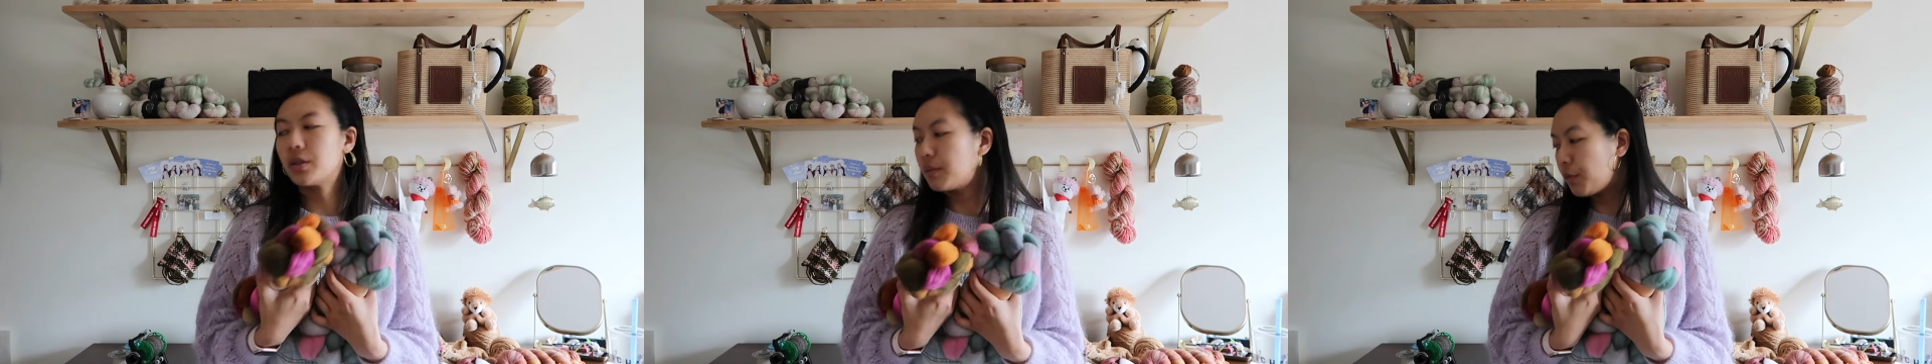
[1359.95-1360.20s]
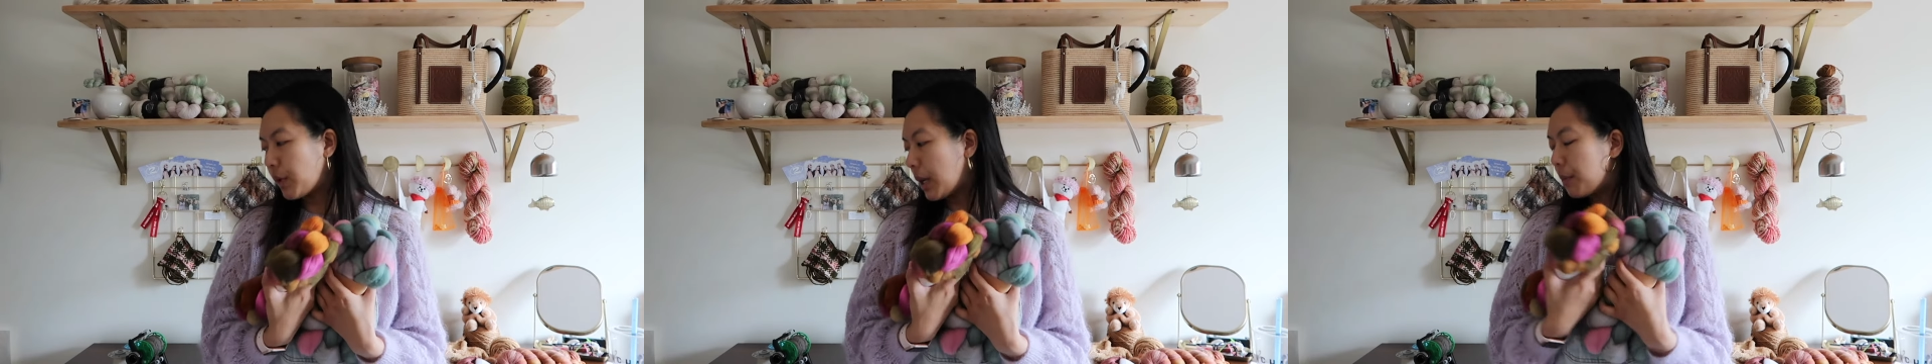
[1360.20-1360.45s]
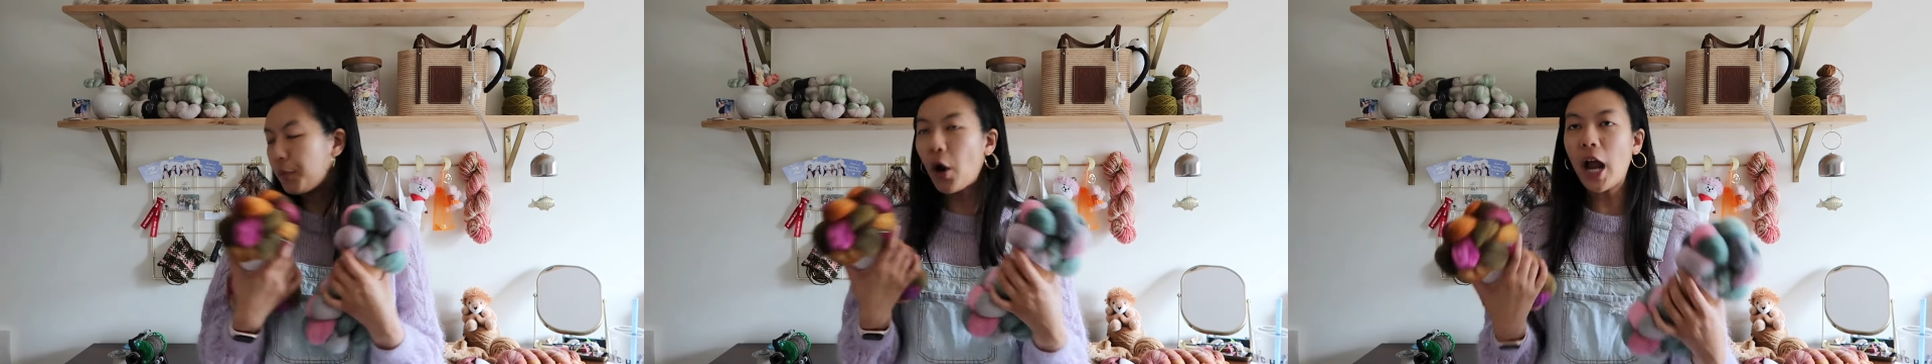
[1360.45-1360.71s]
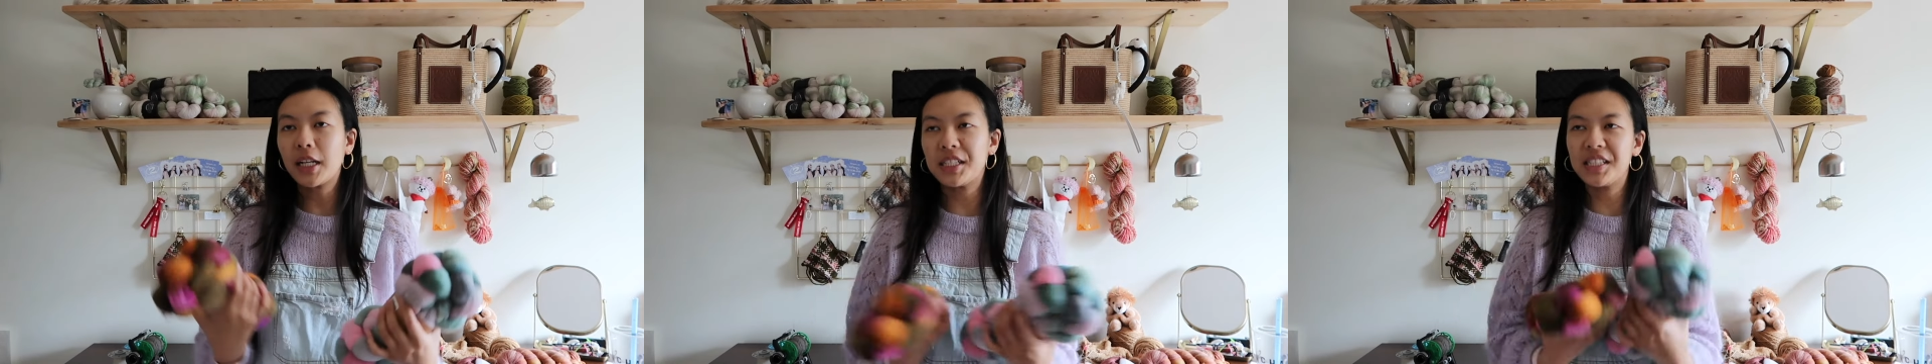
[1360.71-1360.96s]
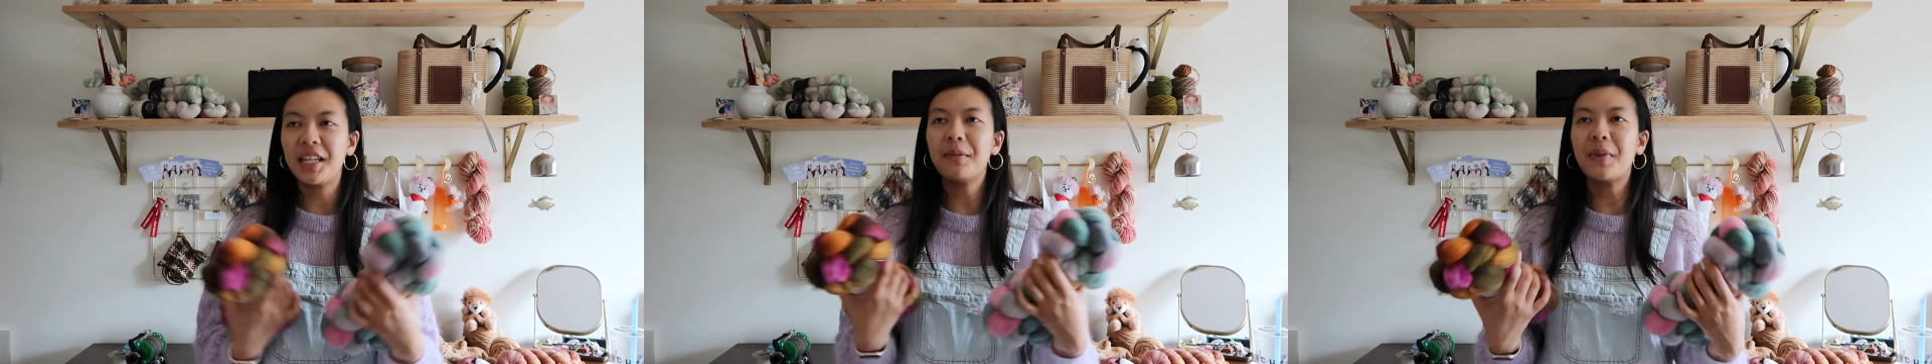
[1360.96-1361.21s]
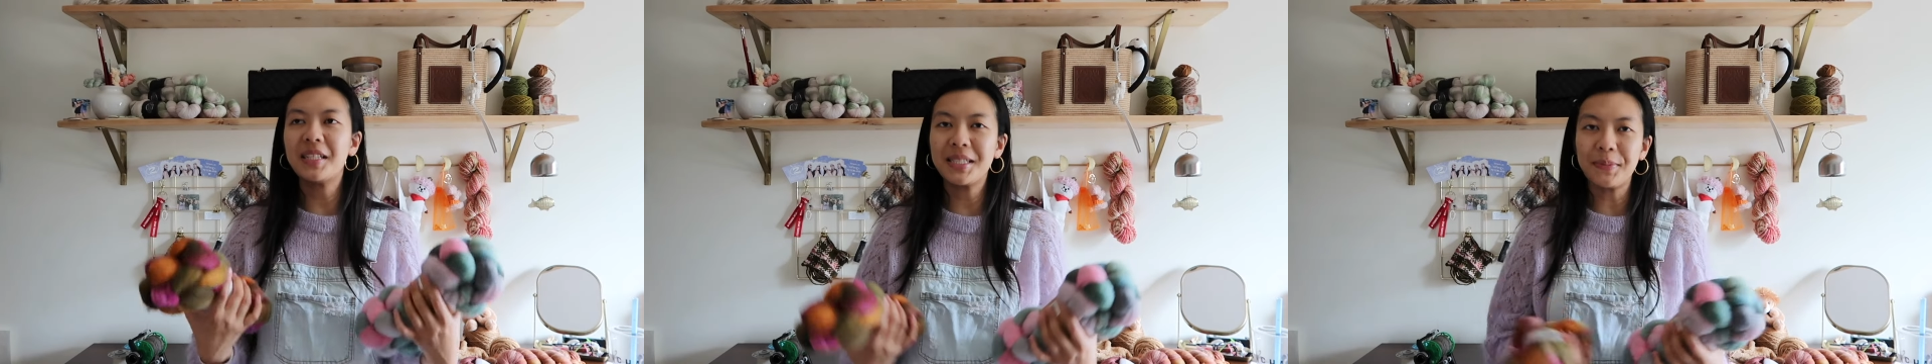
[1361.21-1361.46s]
when I'm practicing
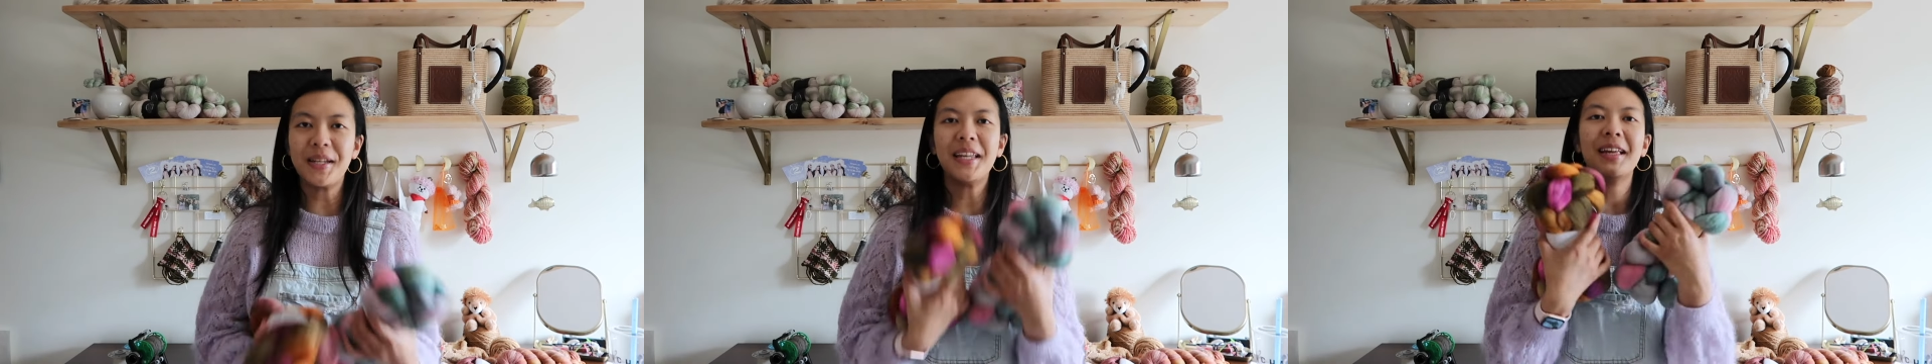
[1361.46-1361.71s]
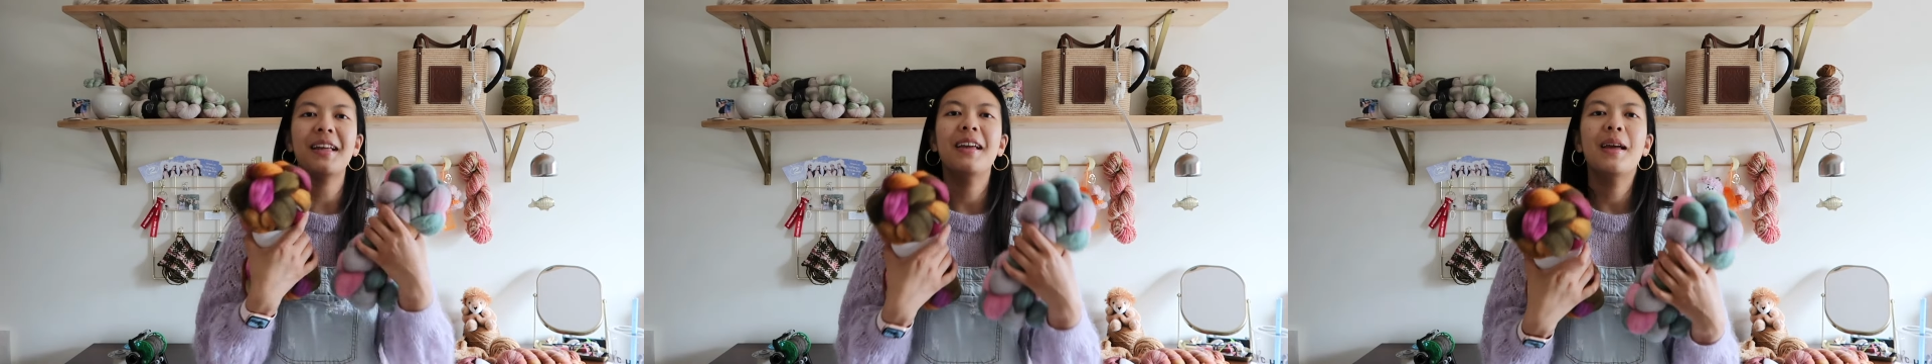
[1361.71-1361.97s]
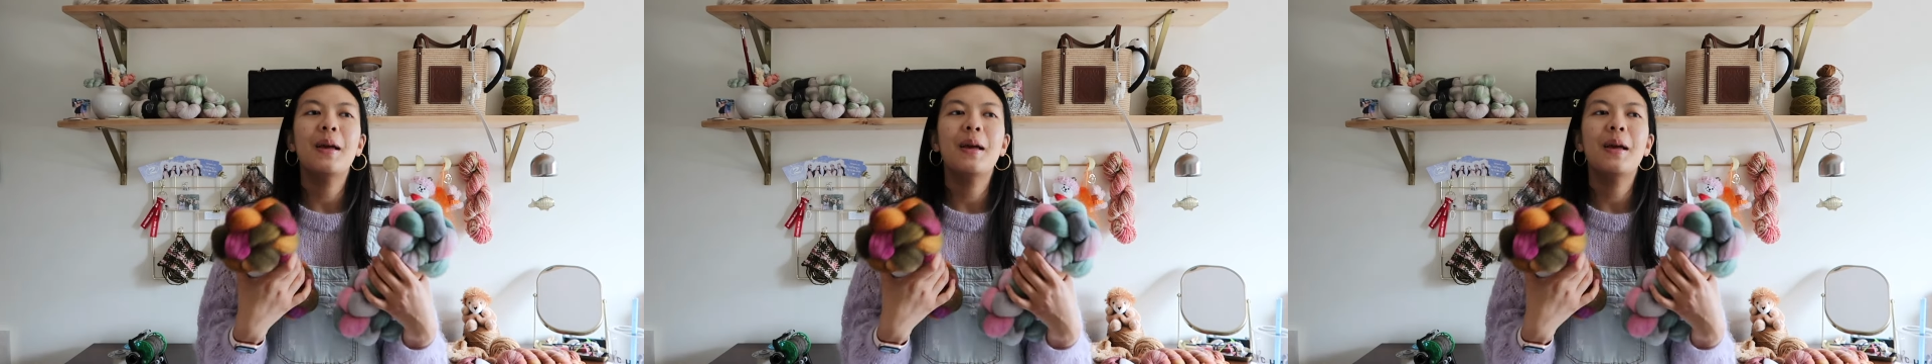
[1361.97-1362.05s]
my spinning,